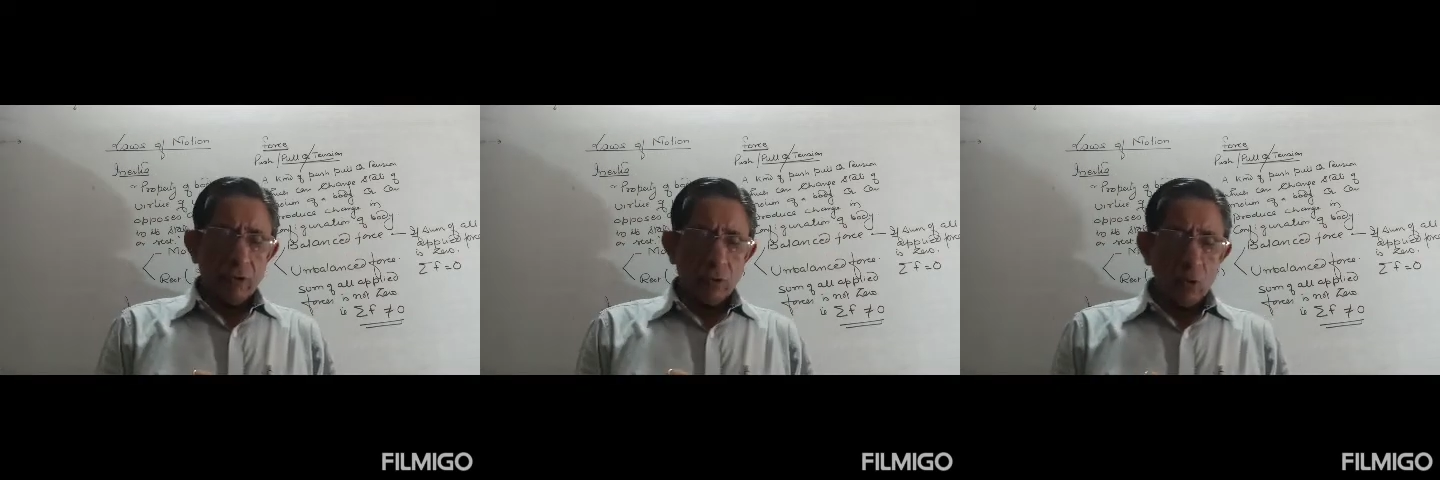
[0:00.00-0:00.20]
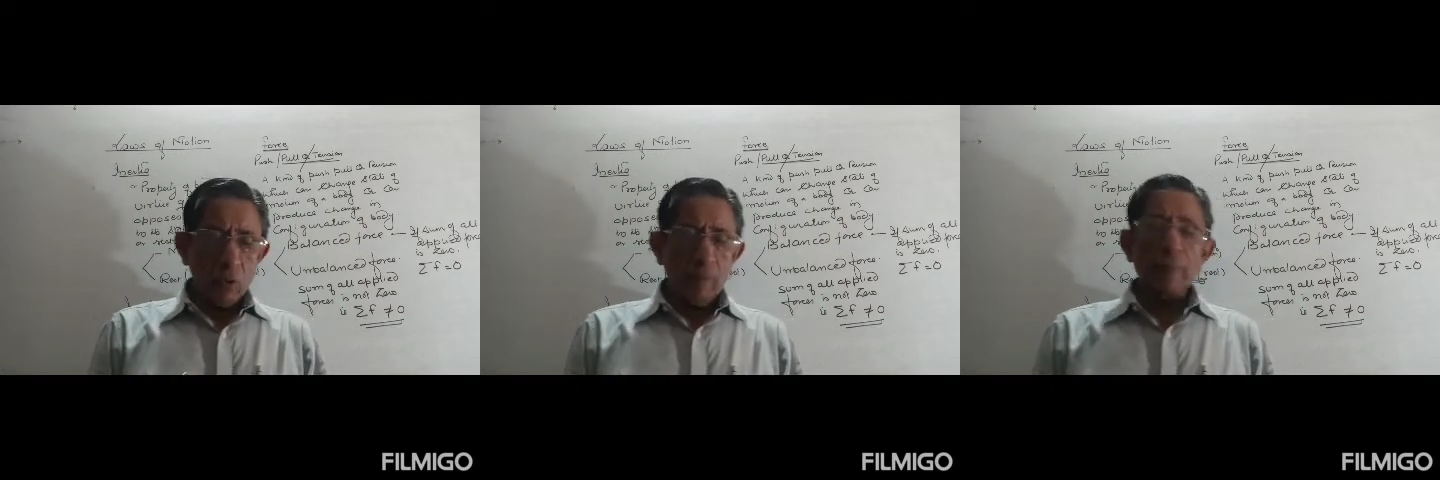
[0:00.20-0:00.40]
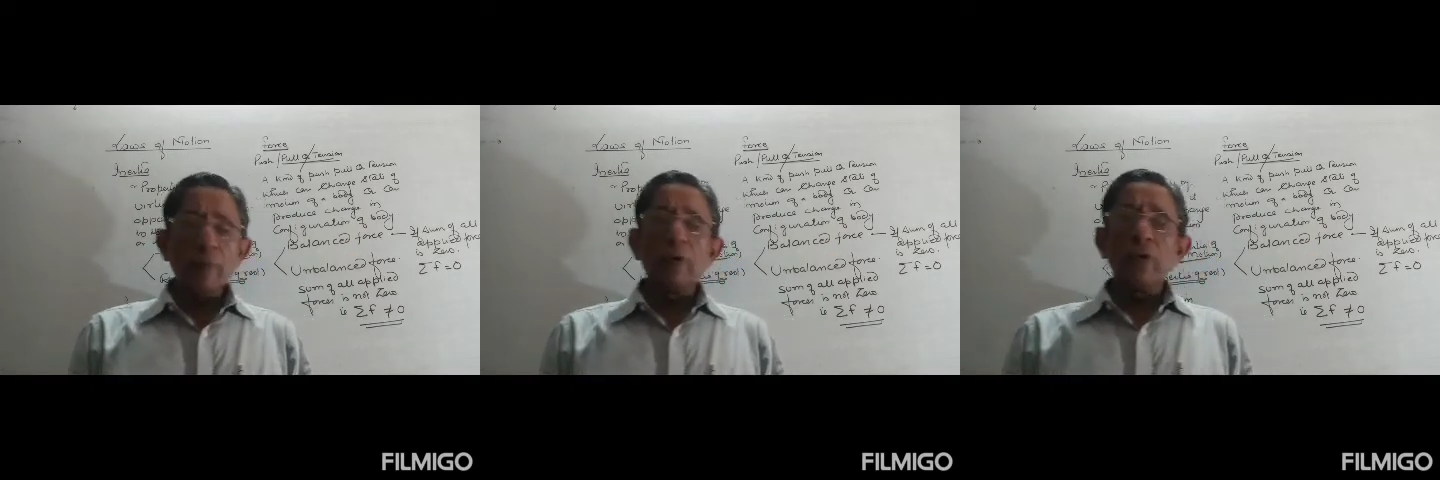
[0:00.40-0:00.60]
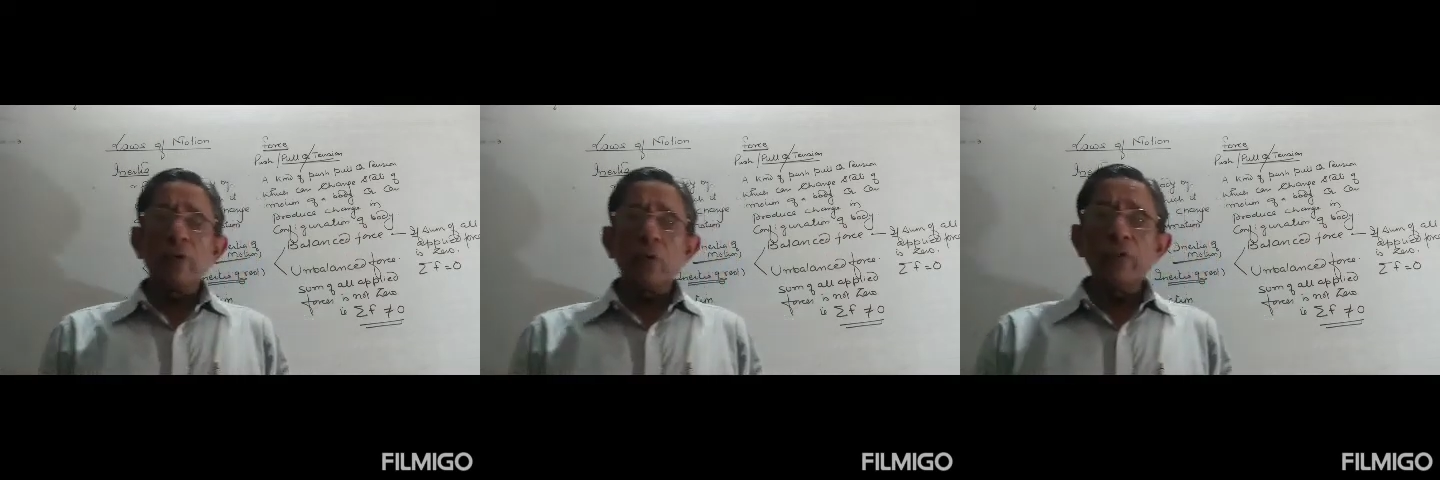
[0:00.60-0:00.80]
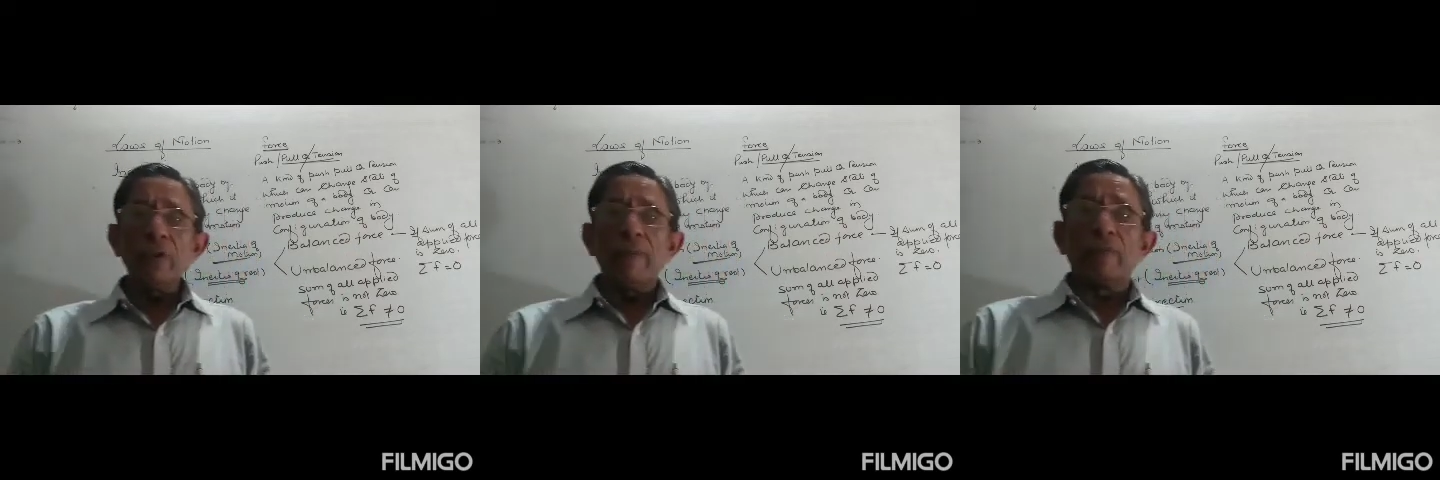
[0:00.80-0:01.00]
to
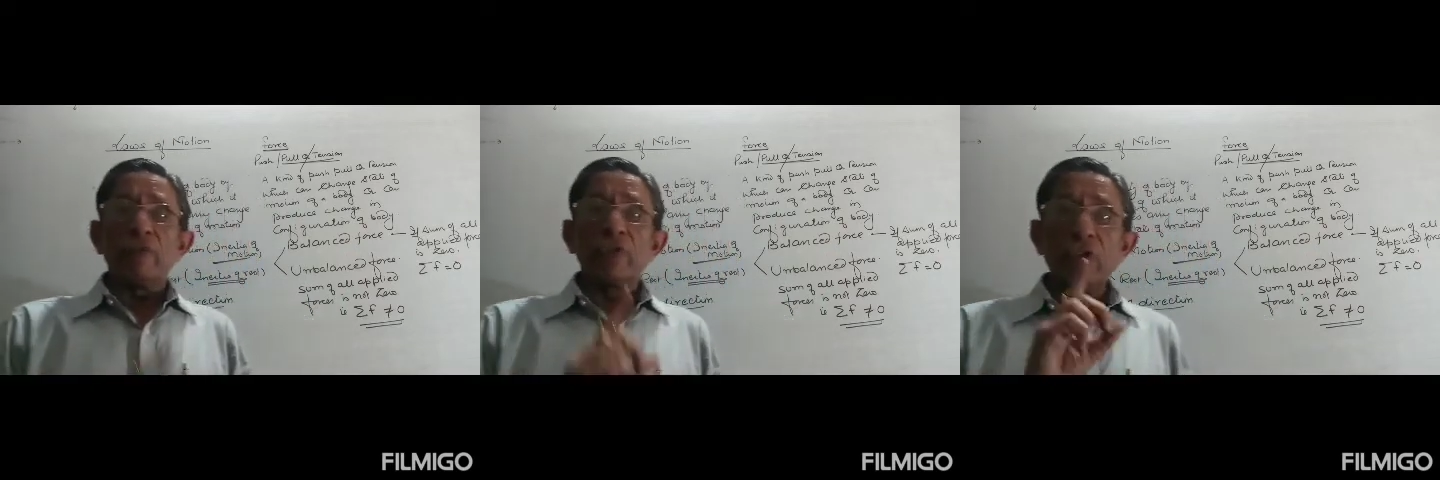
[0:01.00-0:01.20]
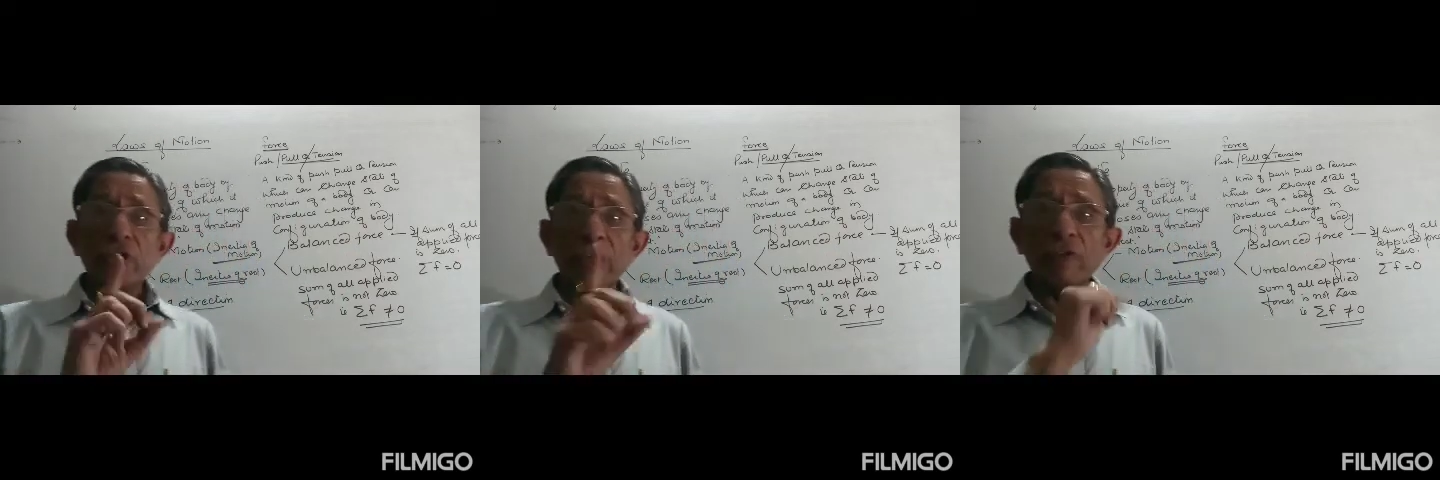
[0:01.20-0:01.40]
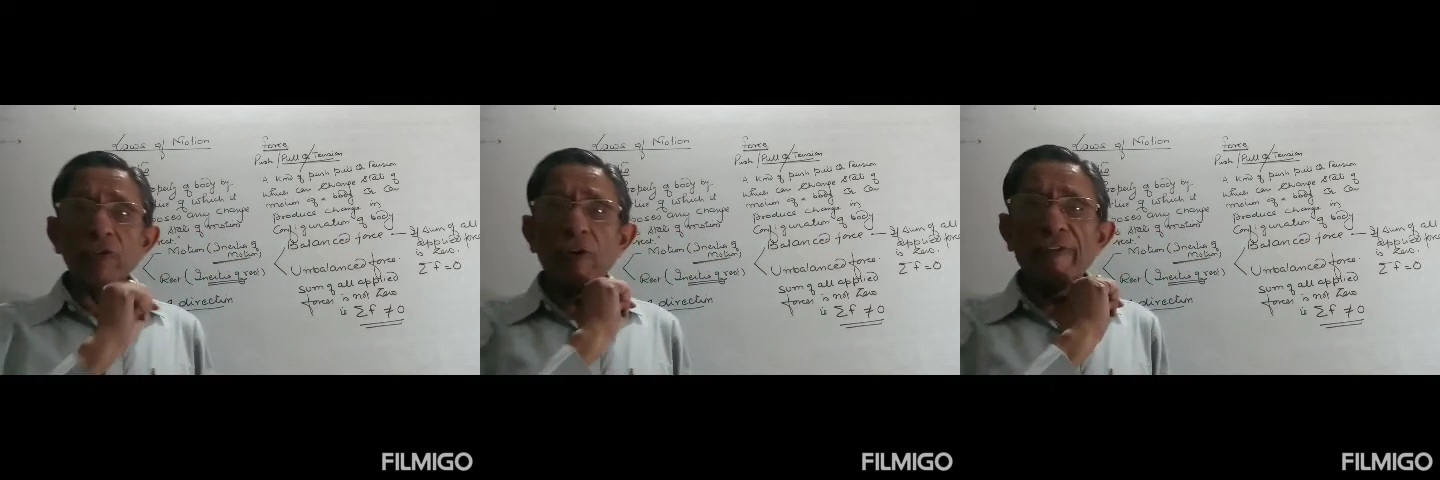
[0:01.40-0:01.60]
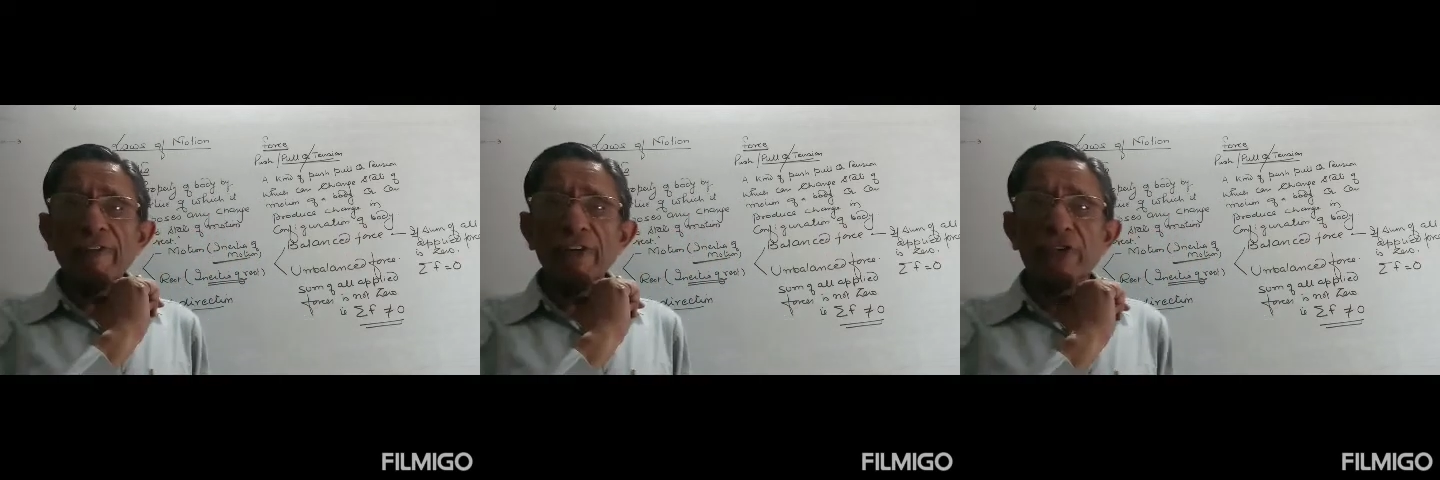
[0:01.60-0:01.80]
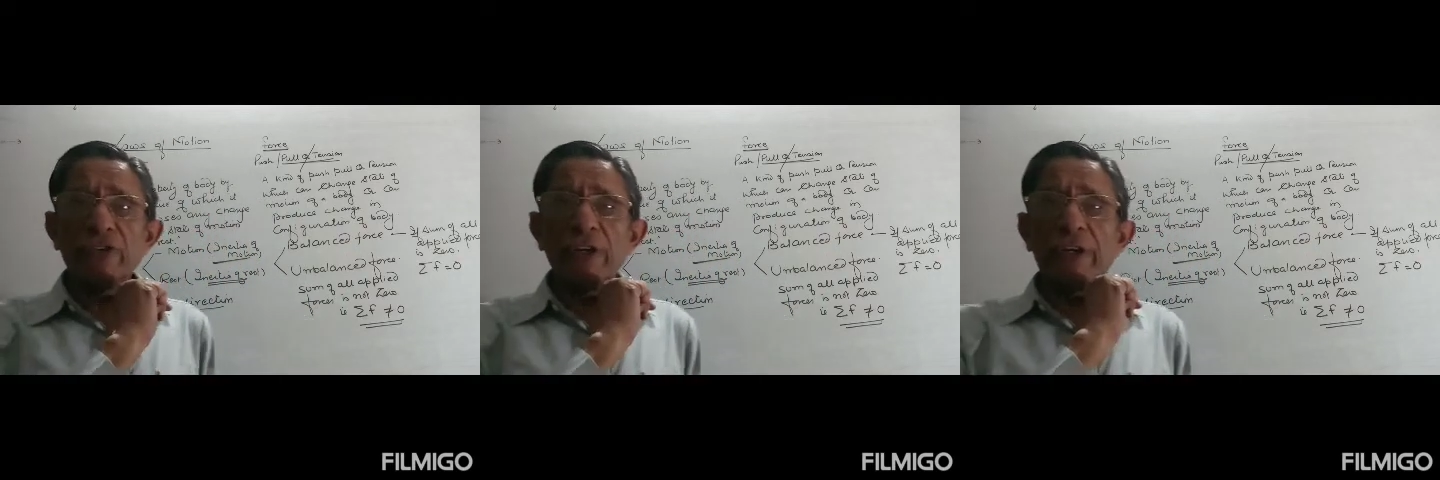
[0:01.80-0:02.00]
produce change of
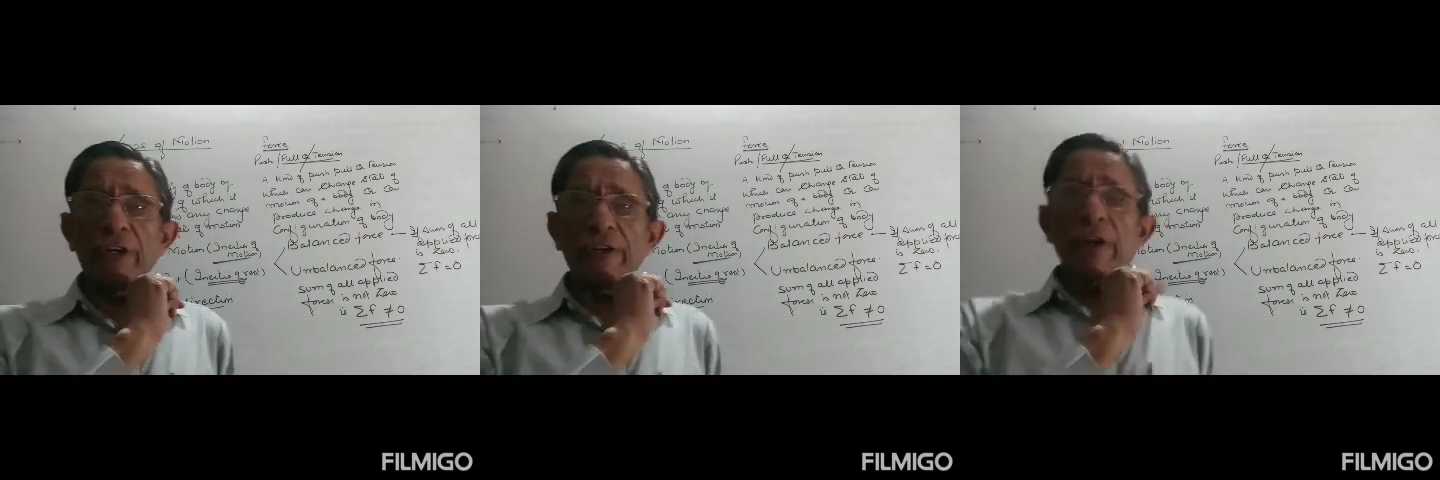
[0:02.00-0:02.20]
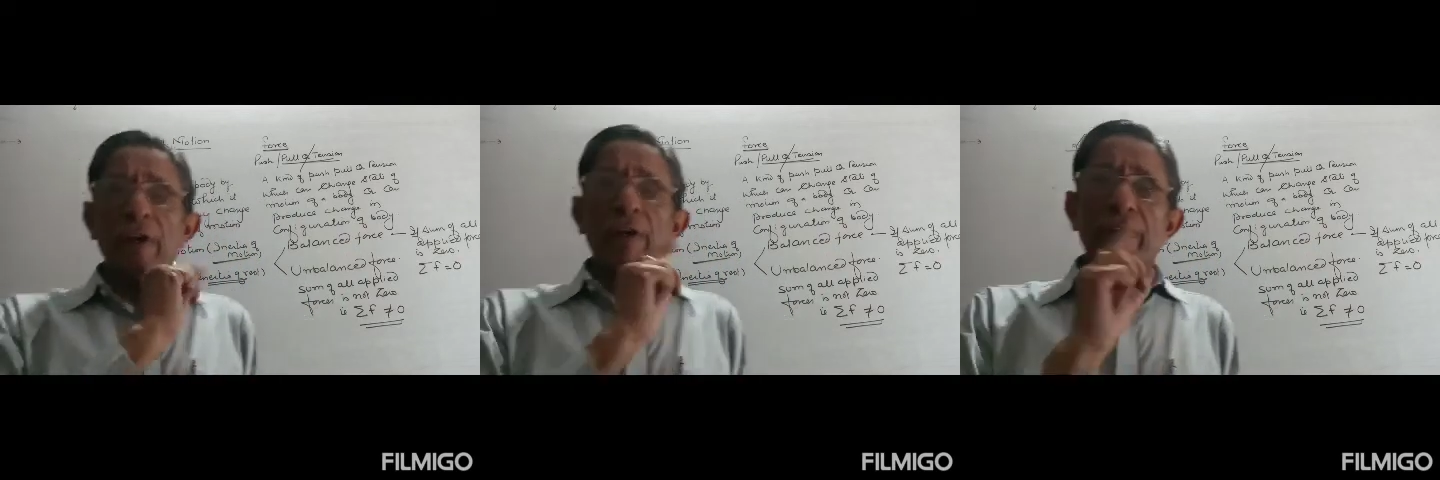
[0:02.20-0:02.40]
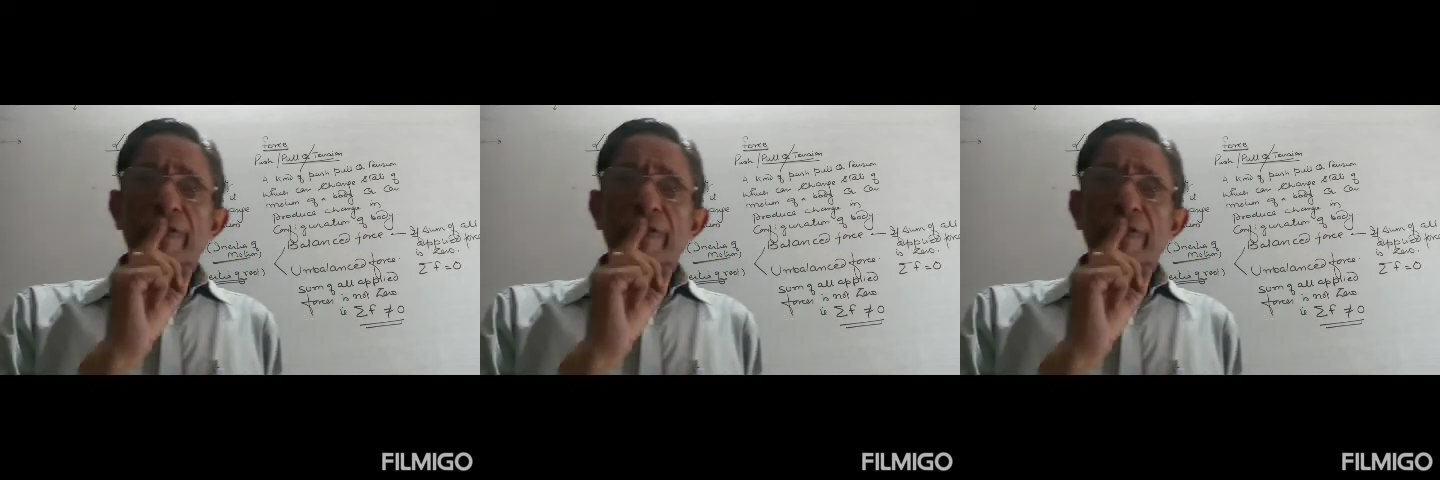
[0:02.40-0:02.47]
state,